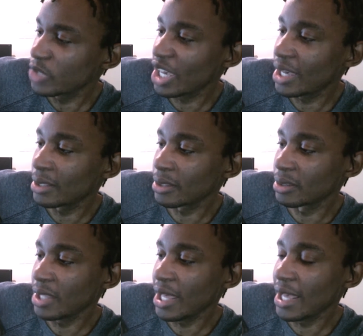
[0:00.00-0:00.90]
And the
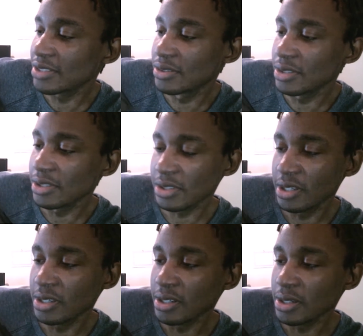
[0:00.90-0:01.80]
last disc
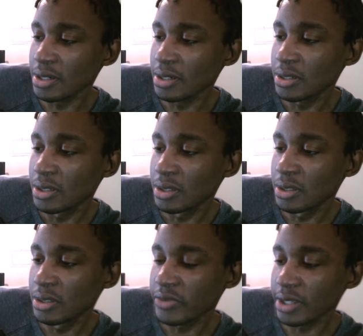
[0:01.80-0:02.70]
here,
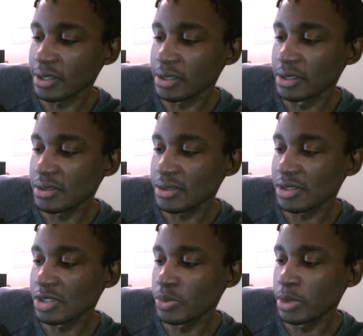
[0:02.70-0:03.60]
if I can get it to
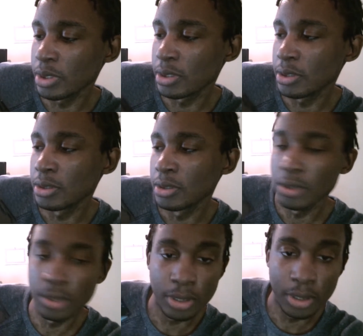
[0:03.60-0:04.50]
spin,
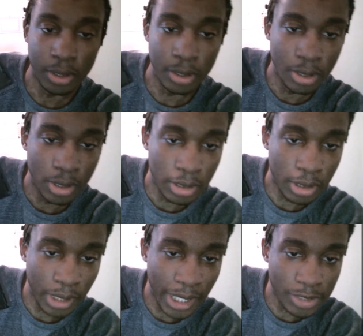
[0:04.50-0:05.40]

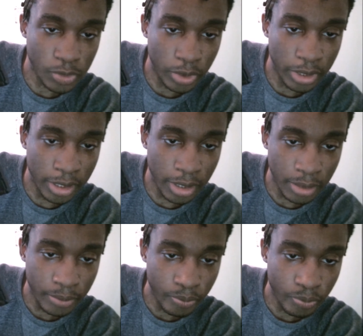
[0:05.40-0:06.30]
the last one
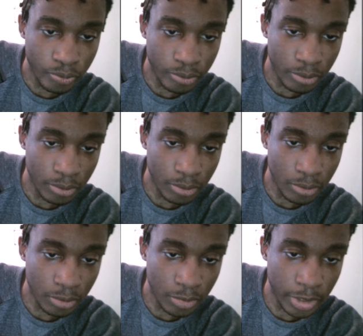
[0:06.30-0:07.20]
here.
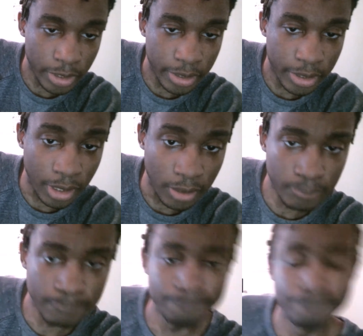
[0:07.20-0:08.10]
There you go.
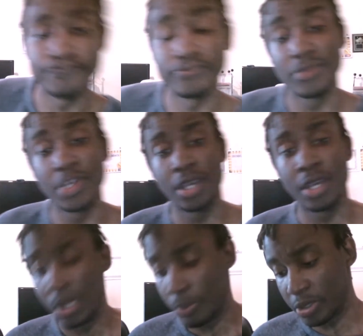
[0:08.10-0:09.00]

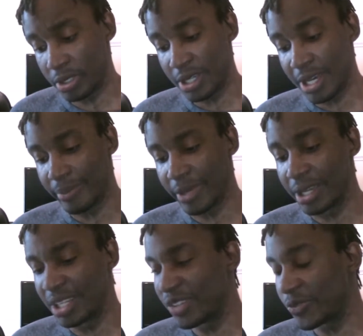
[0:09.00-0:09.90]
But yeah,
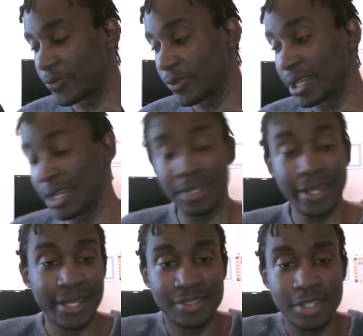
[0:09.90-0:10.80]
man, and
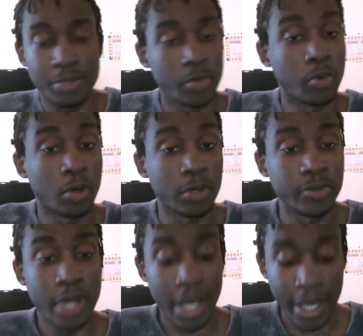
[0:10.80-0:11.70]
like I said before, if
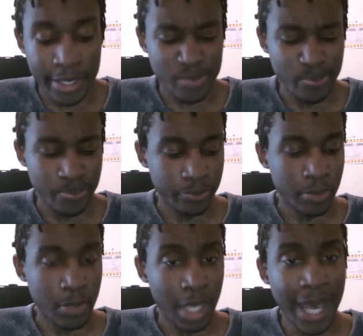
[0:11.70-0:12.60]
you guys
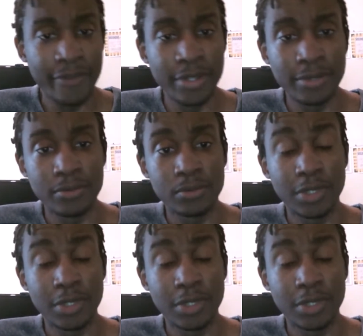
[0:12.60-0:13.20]
haven't